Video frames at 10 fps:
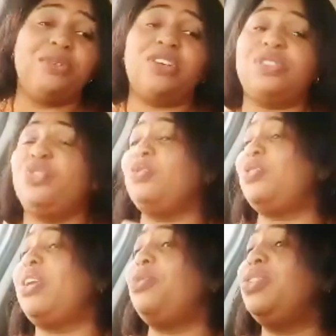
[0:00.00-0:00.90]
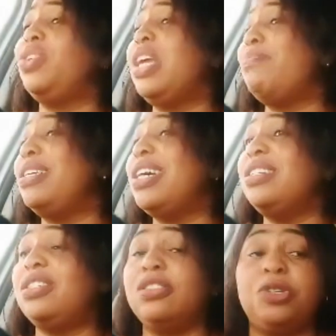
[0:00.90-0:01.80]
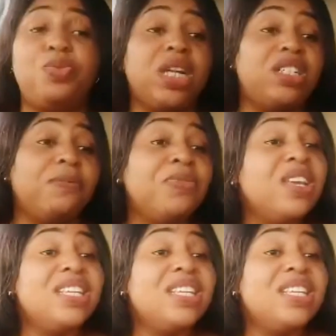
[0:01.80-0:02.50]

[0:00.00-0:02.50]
because no parent want to hear my child is on the spectrum.